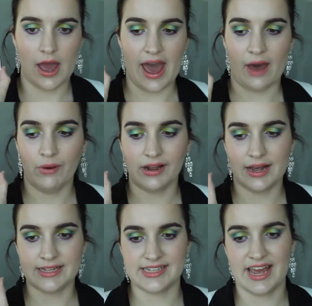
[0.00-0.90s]

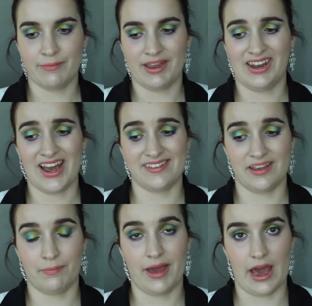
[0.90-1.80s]
Hourglass Ambient
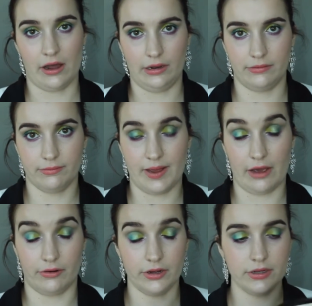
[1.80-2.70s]
Lighting
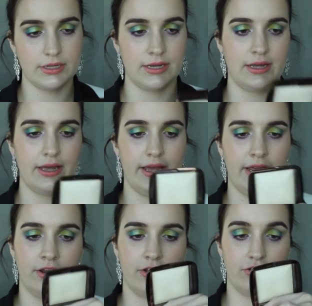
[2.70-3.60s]
Powder
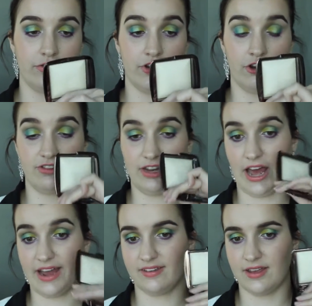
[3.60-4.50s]
in Diffused
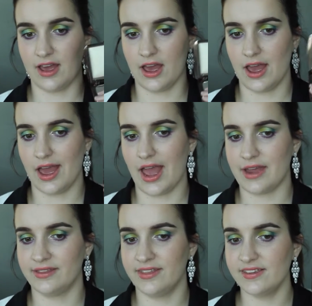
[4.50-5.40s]
Light,
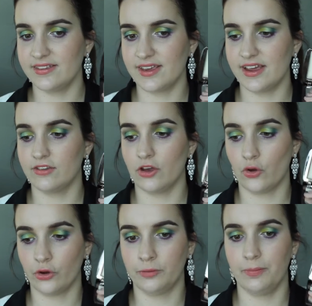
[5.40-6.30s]
and this is a
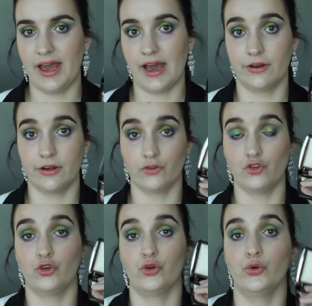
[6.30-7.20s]
good powder
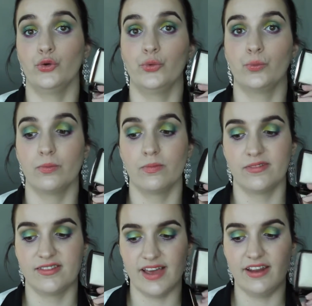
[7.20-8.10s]
to
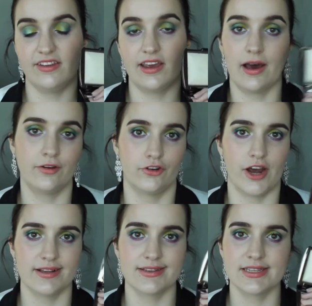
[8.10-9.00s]
set your under
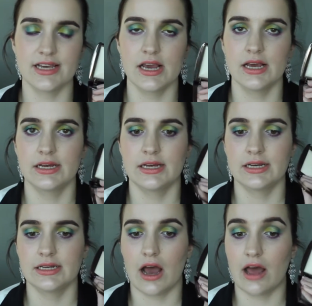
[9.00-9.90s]
eyes.
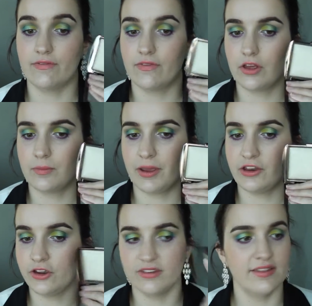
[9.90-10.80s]
I've
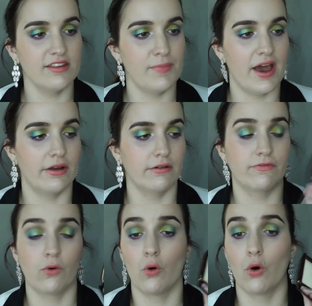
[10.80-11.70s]
been using this powder
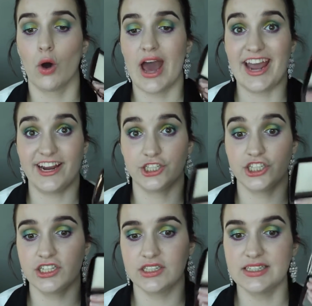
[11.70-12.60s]
for
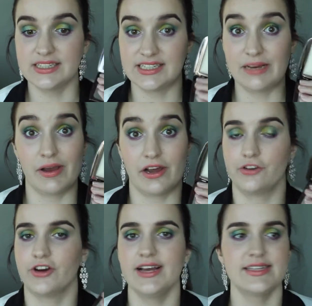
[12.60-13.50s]
ages to set my
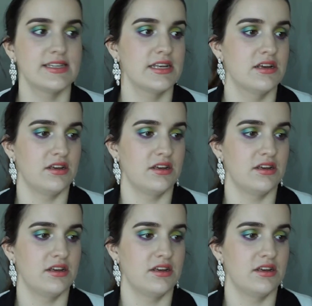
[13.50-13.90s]
under eyes.